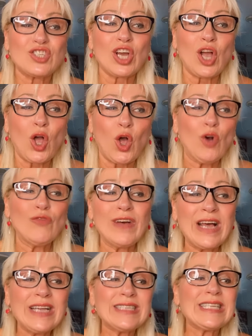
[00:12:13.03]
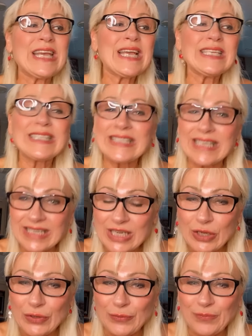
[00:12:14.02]
Jehovah
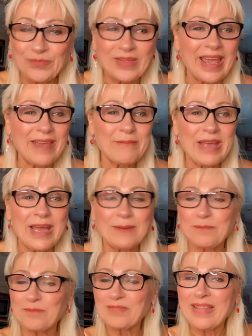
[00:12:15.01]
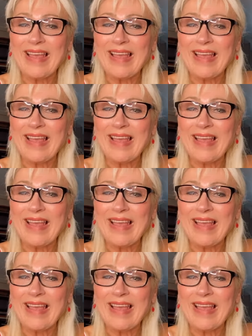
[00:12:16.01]
Tsidkenu. Amen.